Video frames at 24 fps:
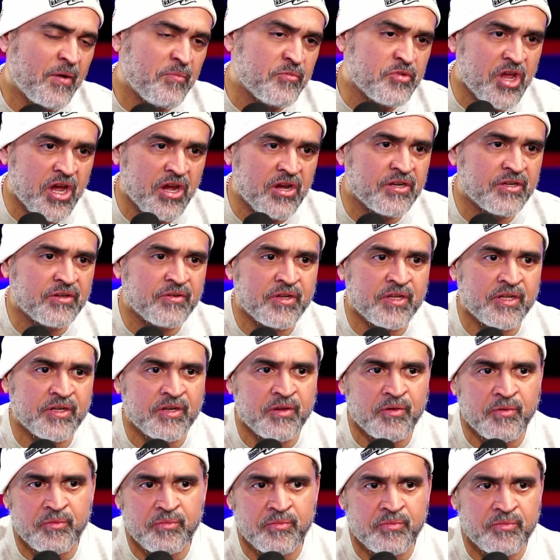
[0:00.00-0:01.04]

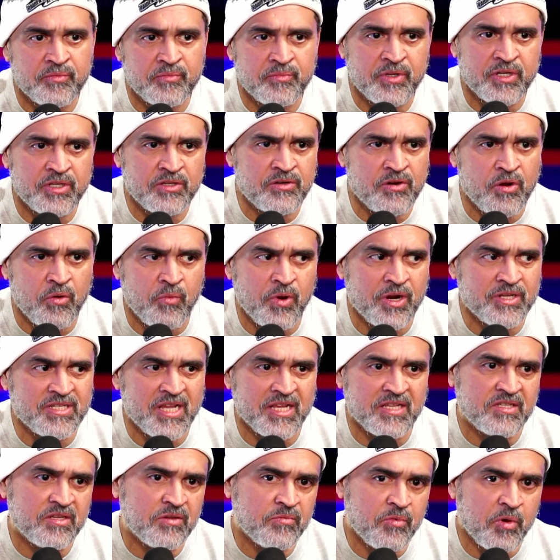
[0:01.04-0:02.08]
young, but once I
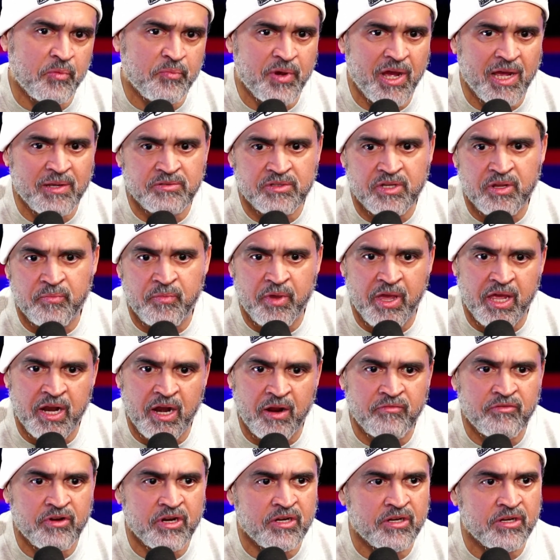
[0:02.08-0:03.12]
see my pops get mad,
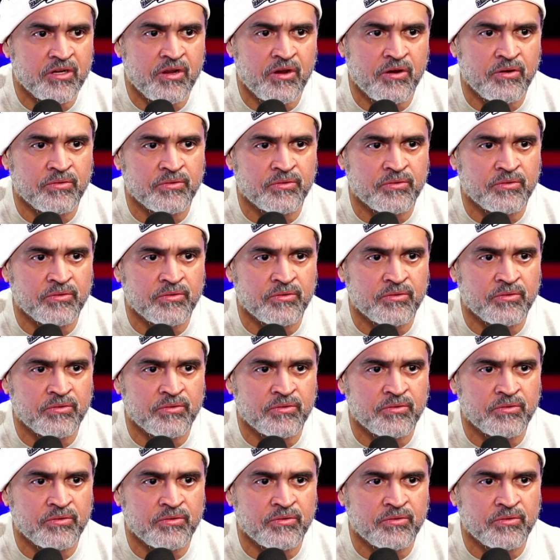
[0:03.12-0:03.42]
I'm ready to go.